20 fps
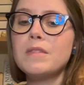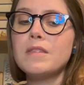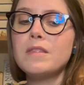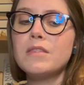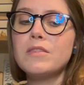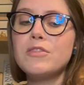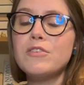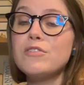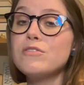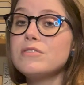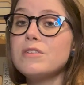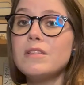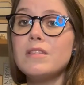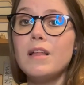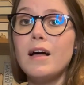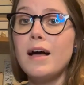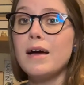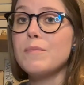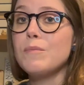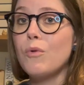There's a
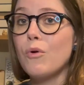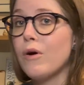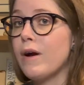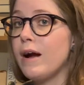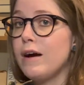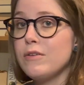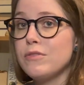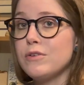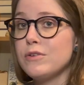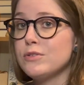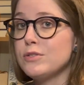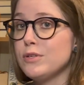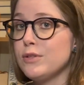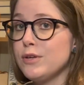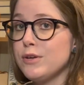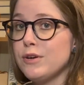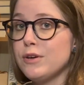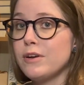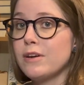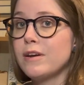lot more out there to
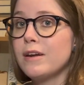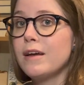learn,